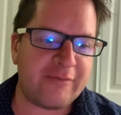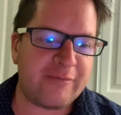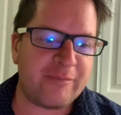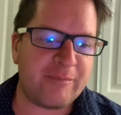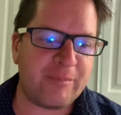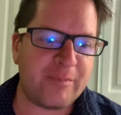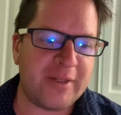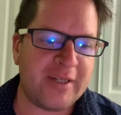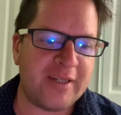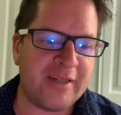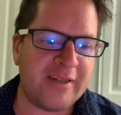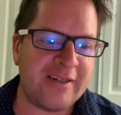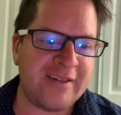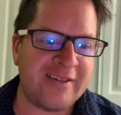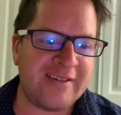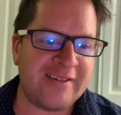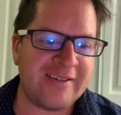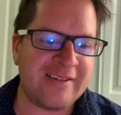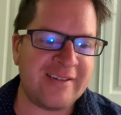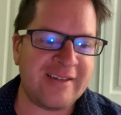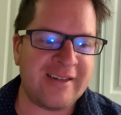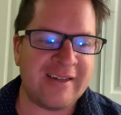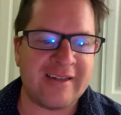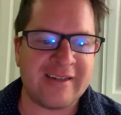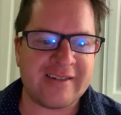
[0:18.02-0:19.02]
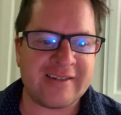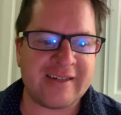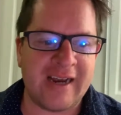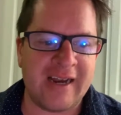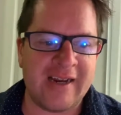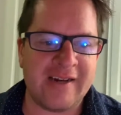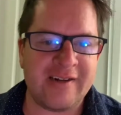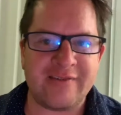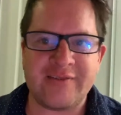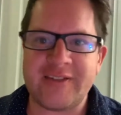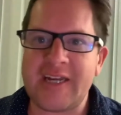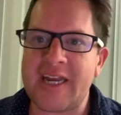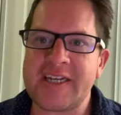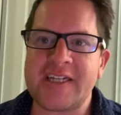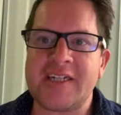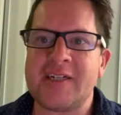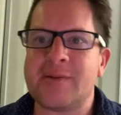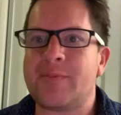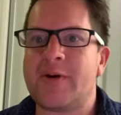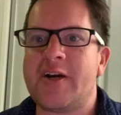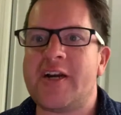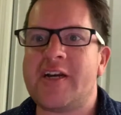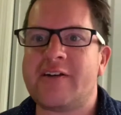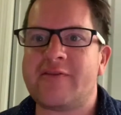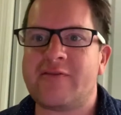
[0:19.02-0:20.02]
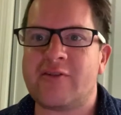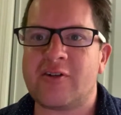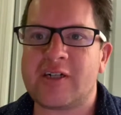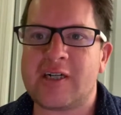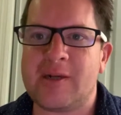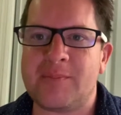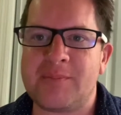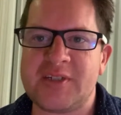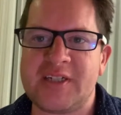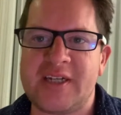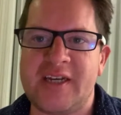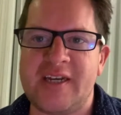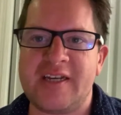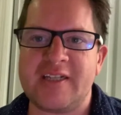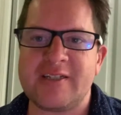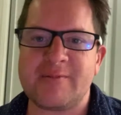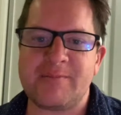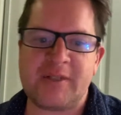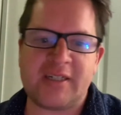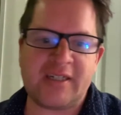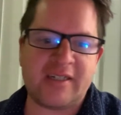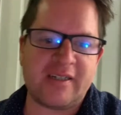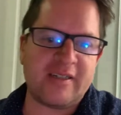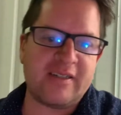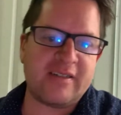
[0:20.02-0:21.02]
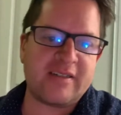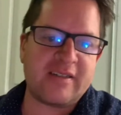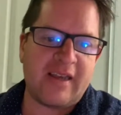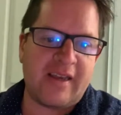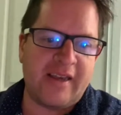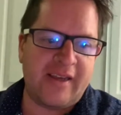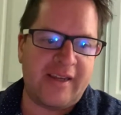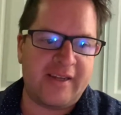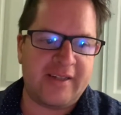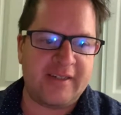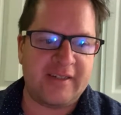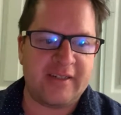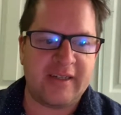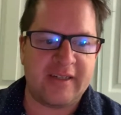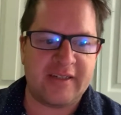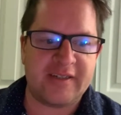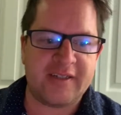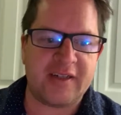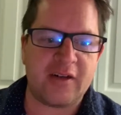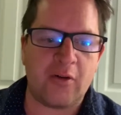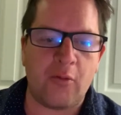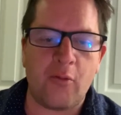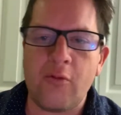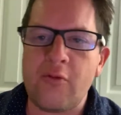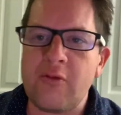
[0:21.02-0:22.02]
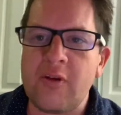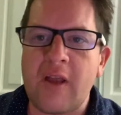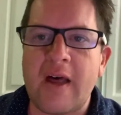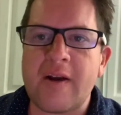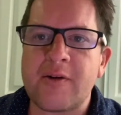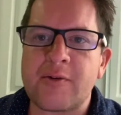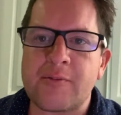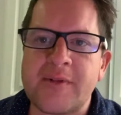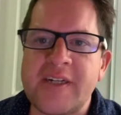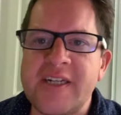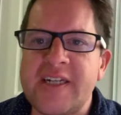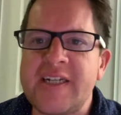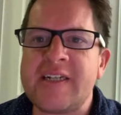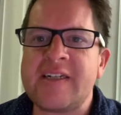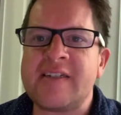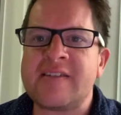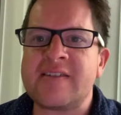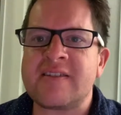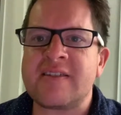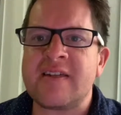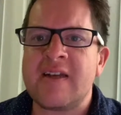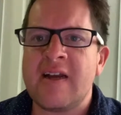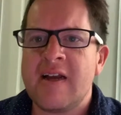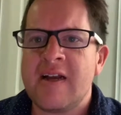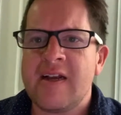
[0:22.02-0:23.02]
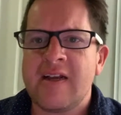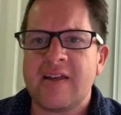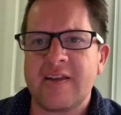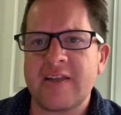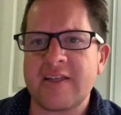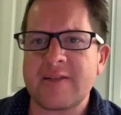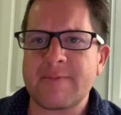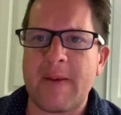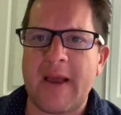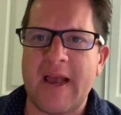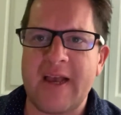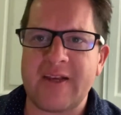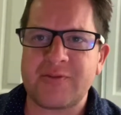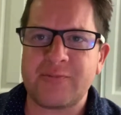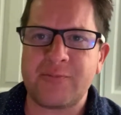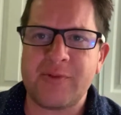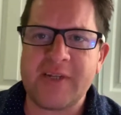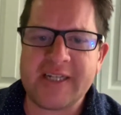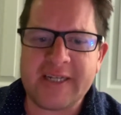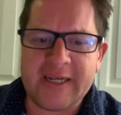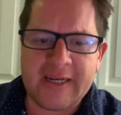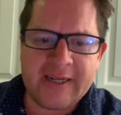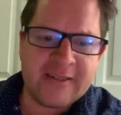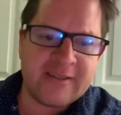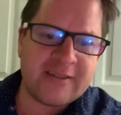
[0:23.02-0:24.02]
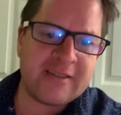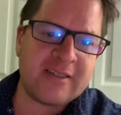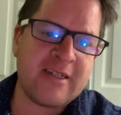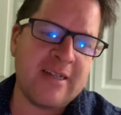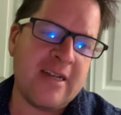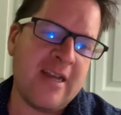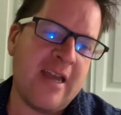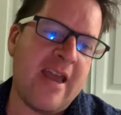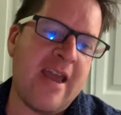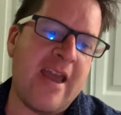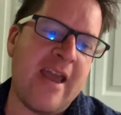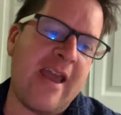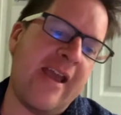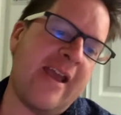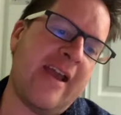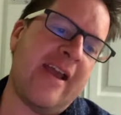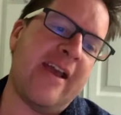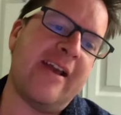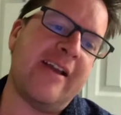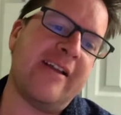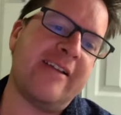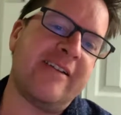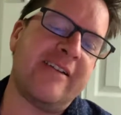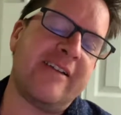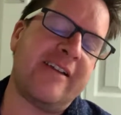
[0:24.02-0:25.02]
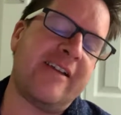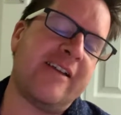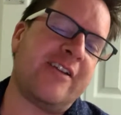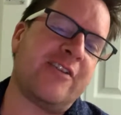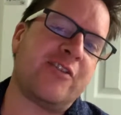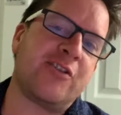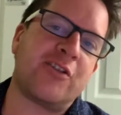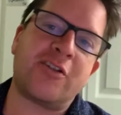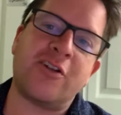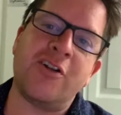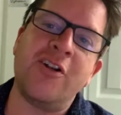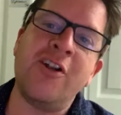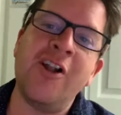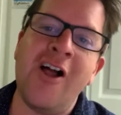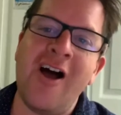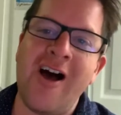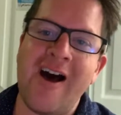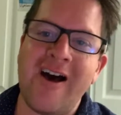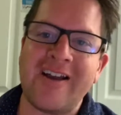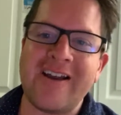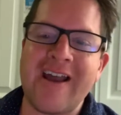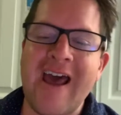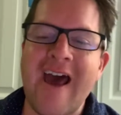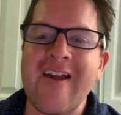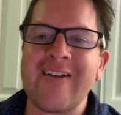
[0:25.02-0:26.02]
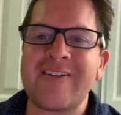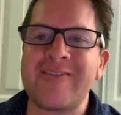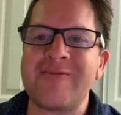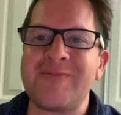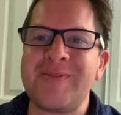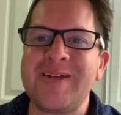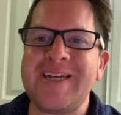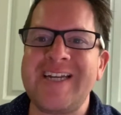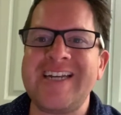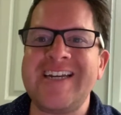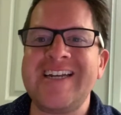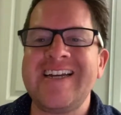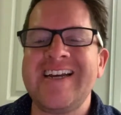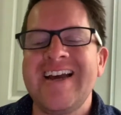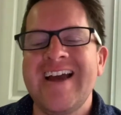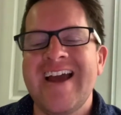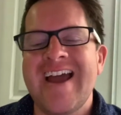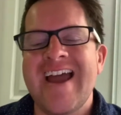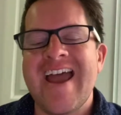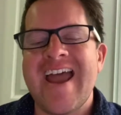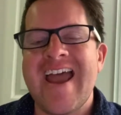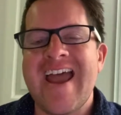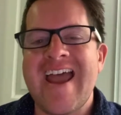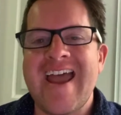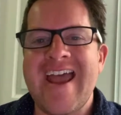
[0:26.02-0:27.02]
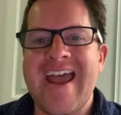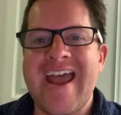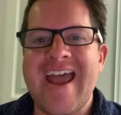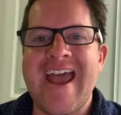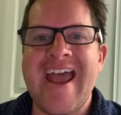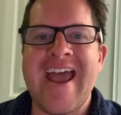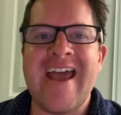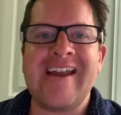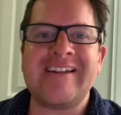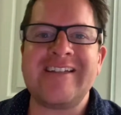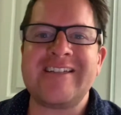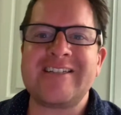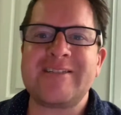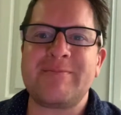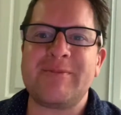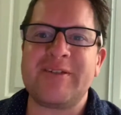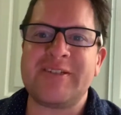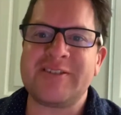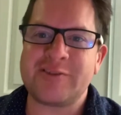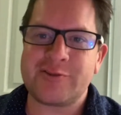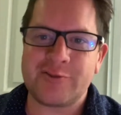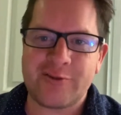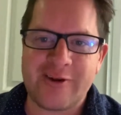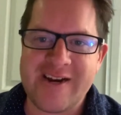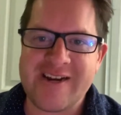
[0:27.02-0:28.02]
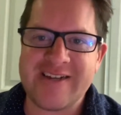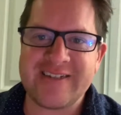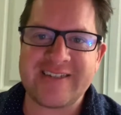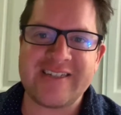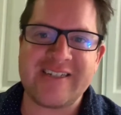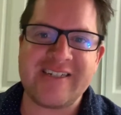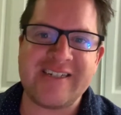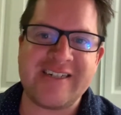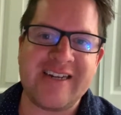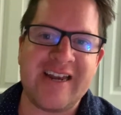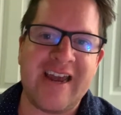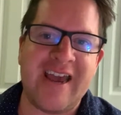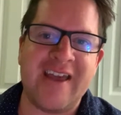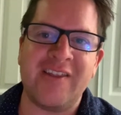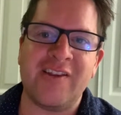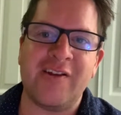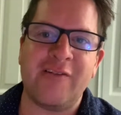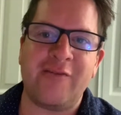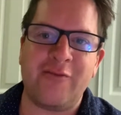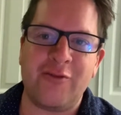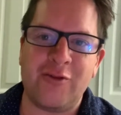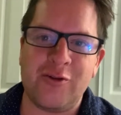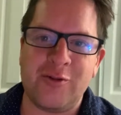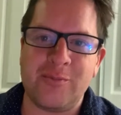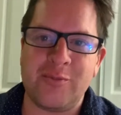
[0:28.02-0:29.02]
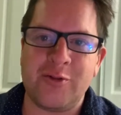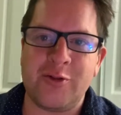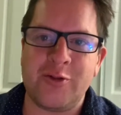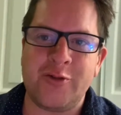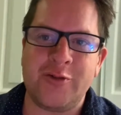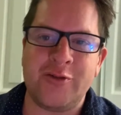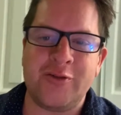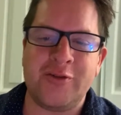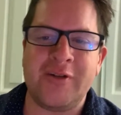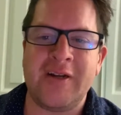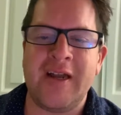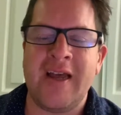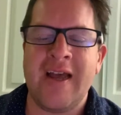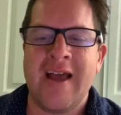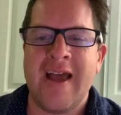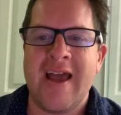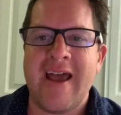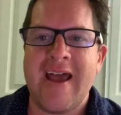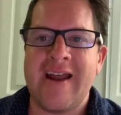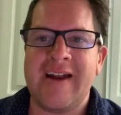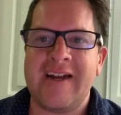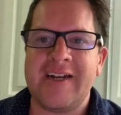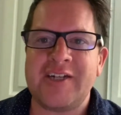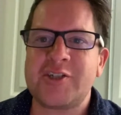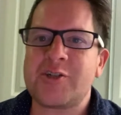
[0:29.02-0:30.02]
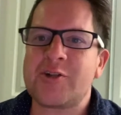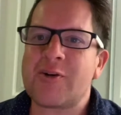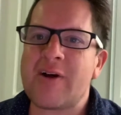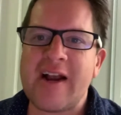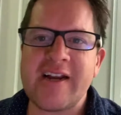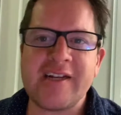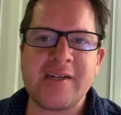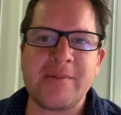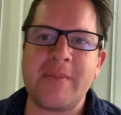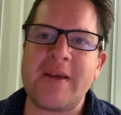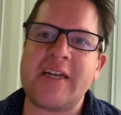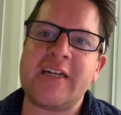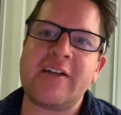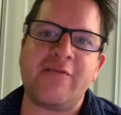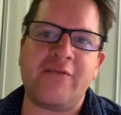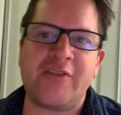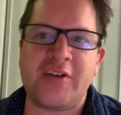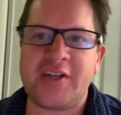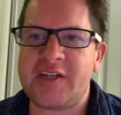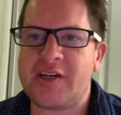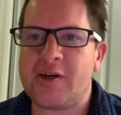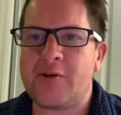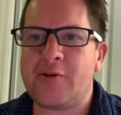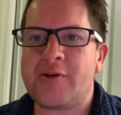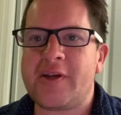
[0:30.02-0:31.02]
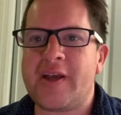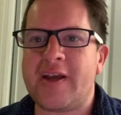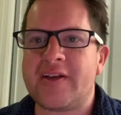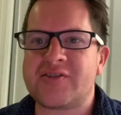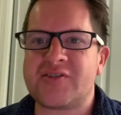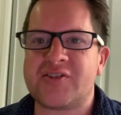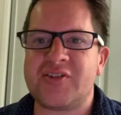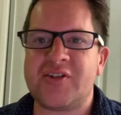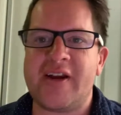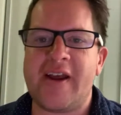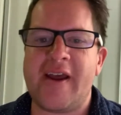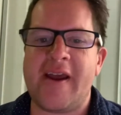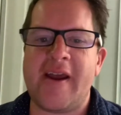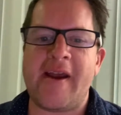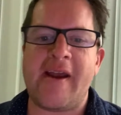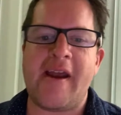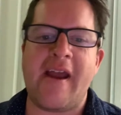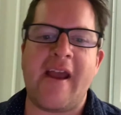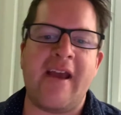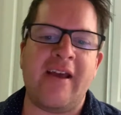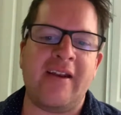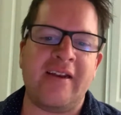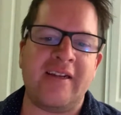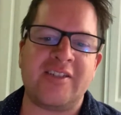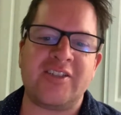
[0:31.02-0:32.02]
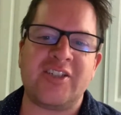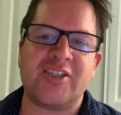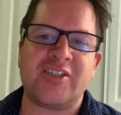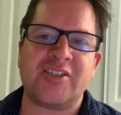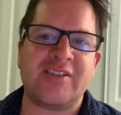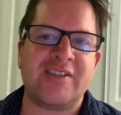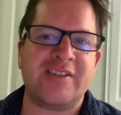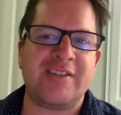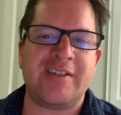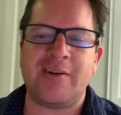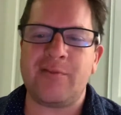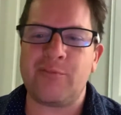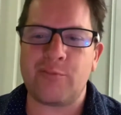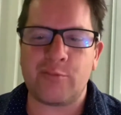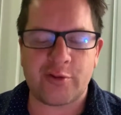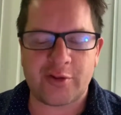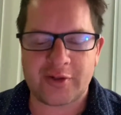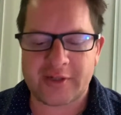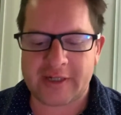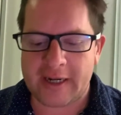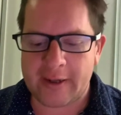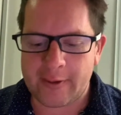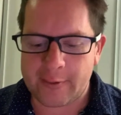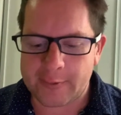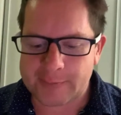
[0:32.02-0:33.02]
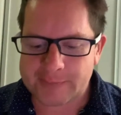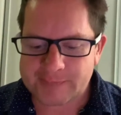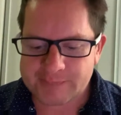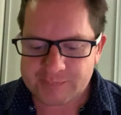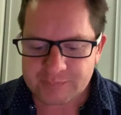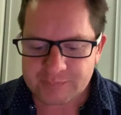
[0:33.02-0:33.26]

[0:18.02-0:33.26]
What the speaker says: been kind of taking a break for a couple days because I did a whole lot of readings this past weekend, and it took a lot out of me, and it's been crazy, and the full moon, and I tried to make a video yesterday, and it just didn't work out.